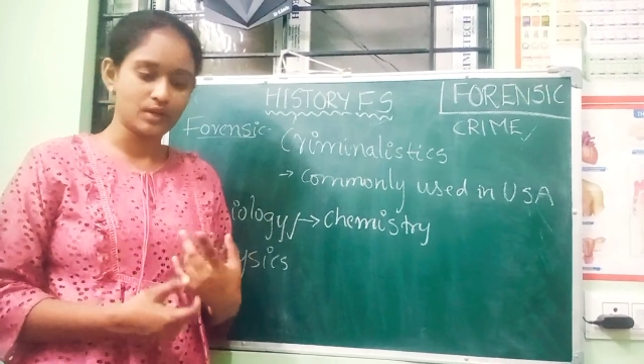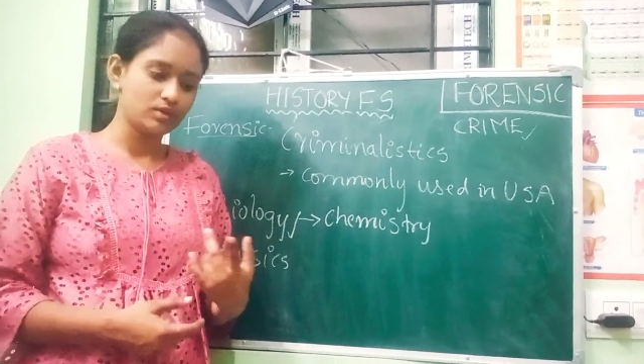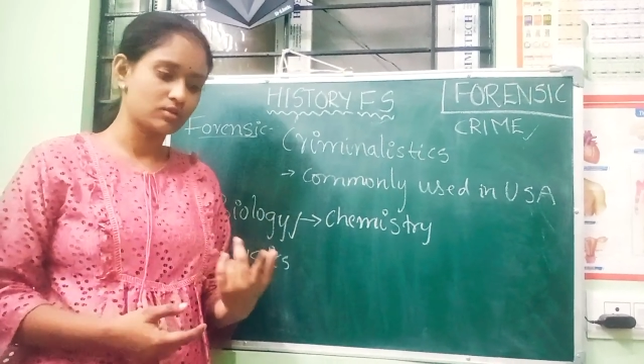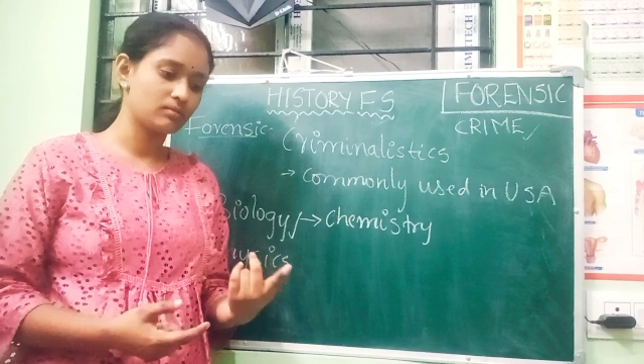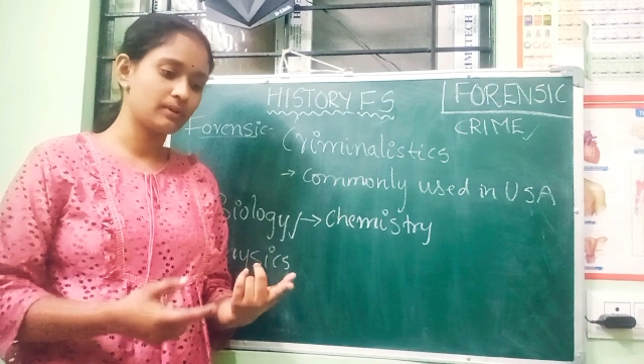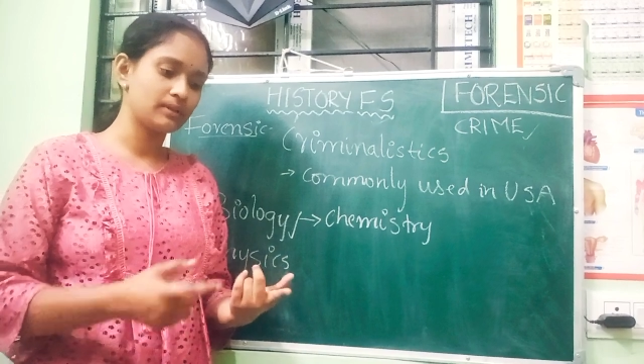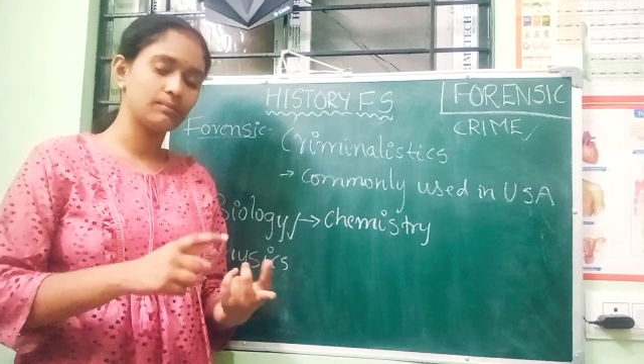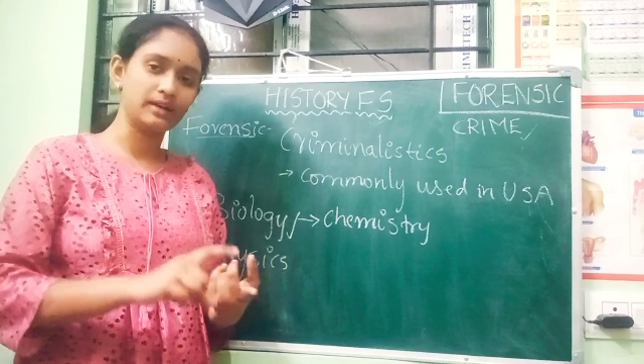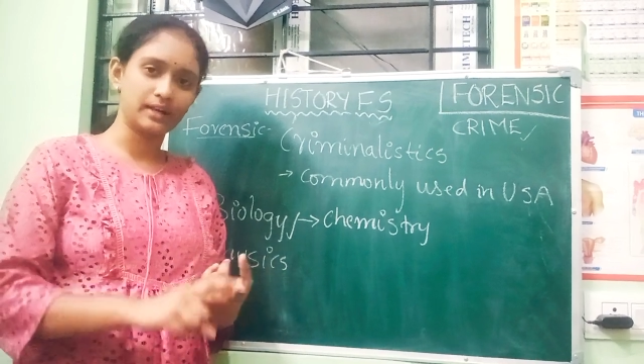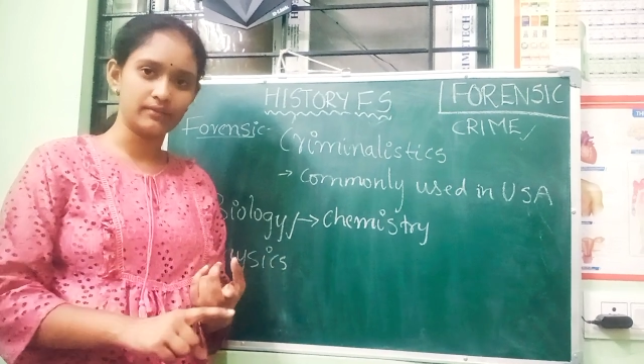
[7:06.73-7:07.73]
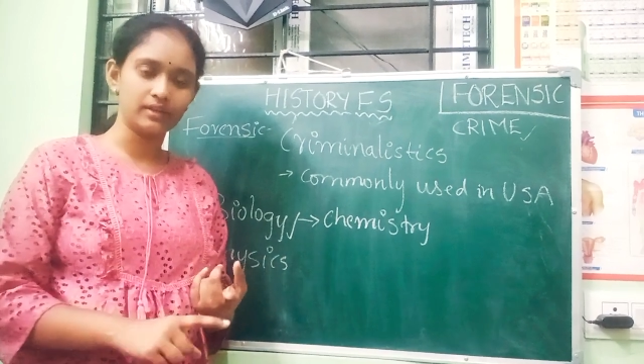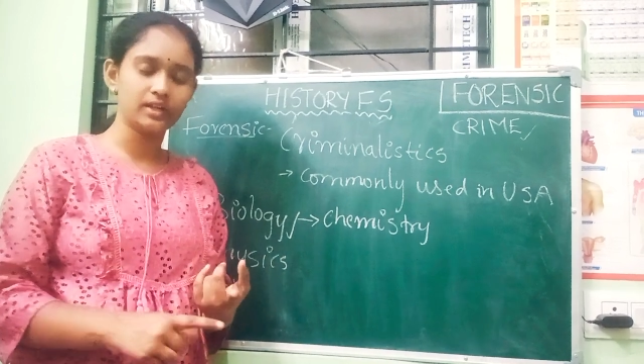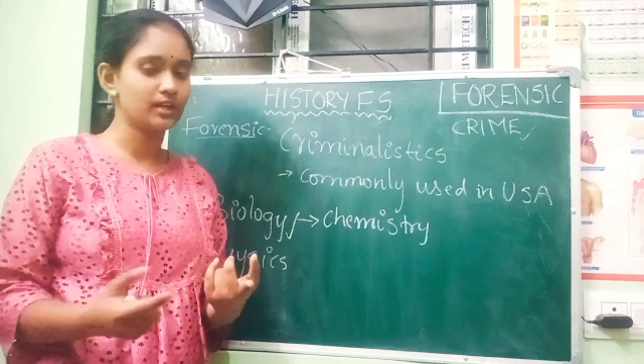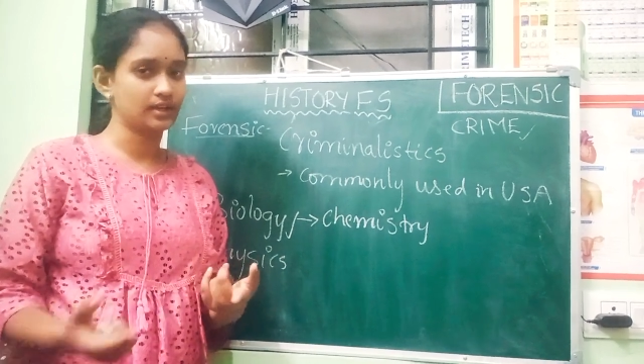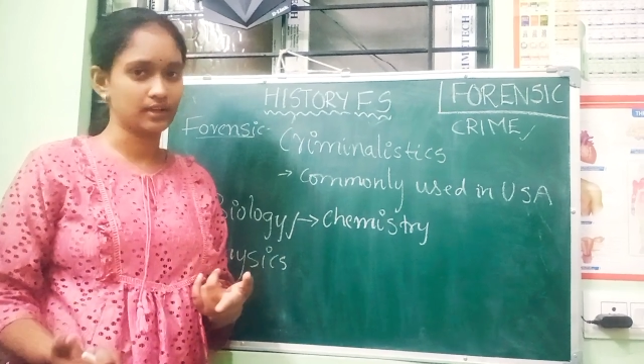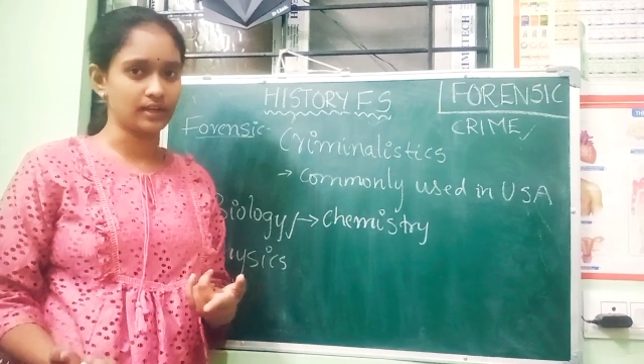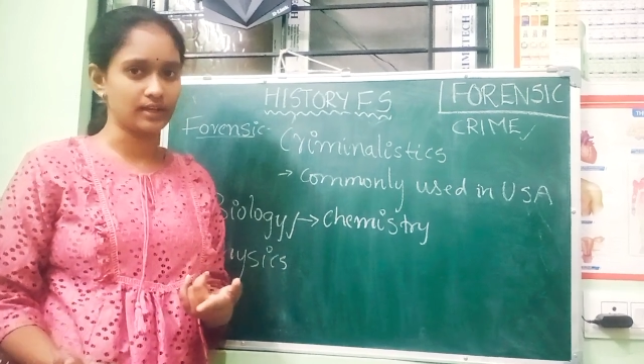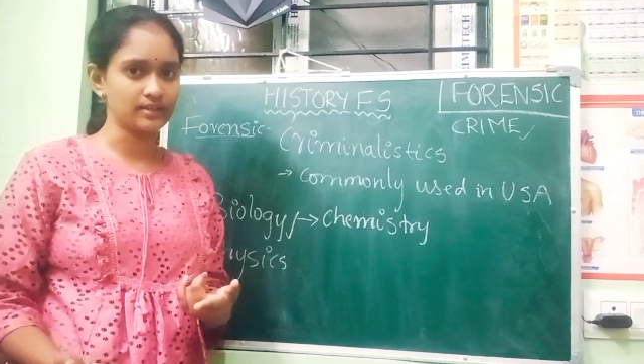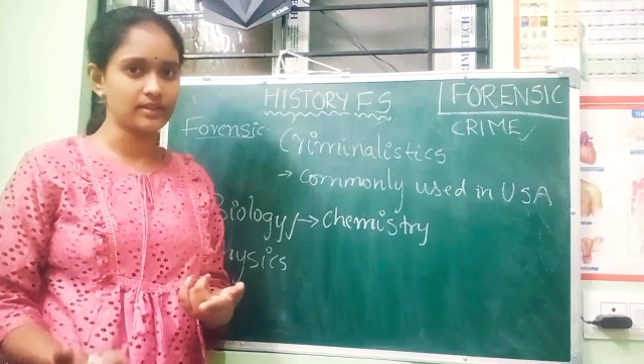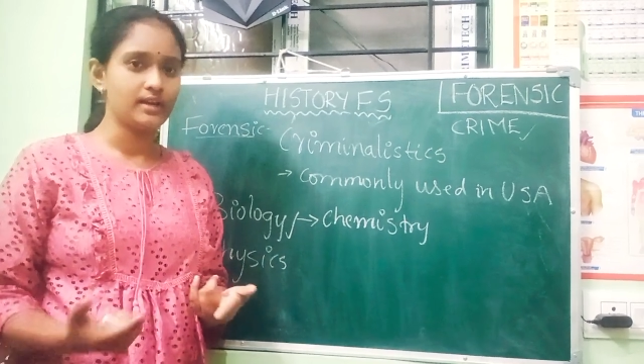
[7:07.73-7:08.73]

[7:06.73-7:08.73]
So by blood we can analyze,